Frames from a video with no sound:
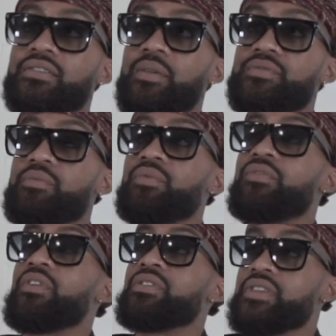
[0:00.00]
September
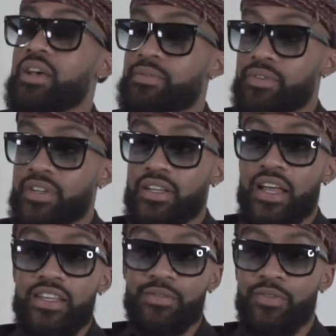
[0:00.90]
1st. Yep. So
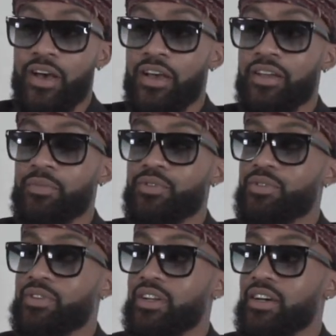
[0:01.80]
Declassify. I'm
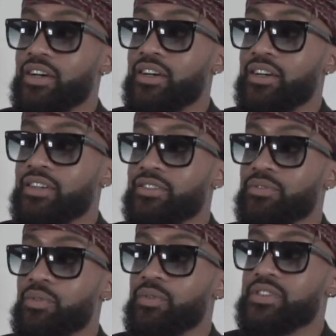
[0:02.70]
doing
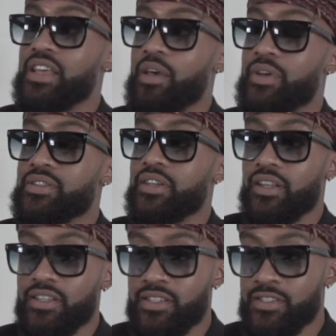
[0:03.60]
with Sam at
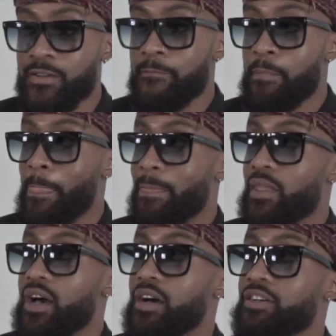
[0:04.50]
Scully's.
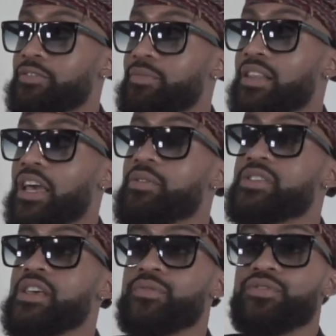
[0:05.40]
I like what
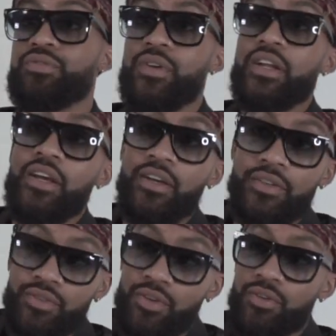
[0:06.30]
Sam is doing right now.
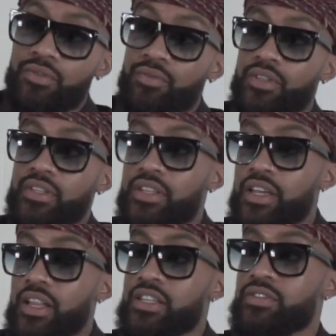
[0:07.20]
With the
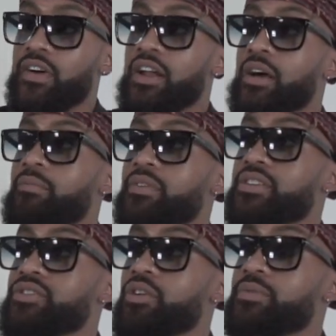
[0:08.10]
Declassified, it's
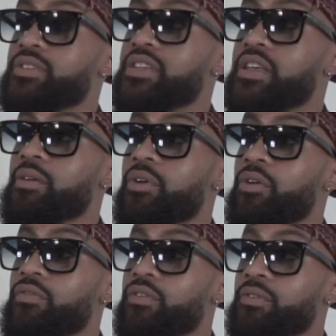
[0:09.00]
dope to see him go
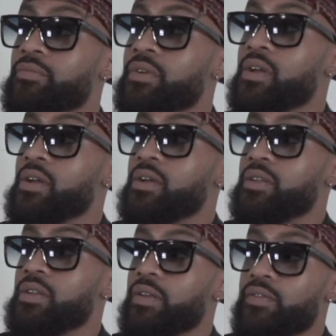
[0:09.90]
from
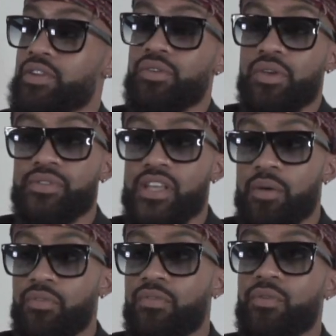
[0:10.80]
the venue he was at
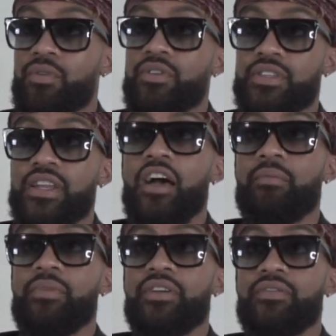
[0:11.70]
before to now a
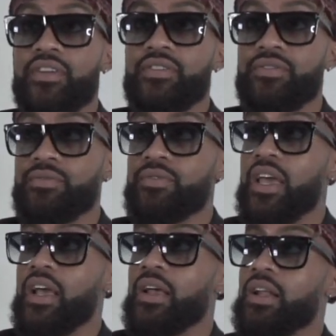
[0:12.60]
bigger venue,
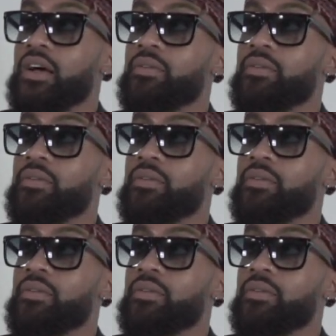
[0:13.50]
and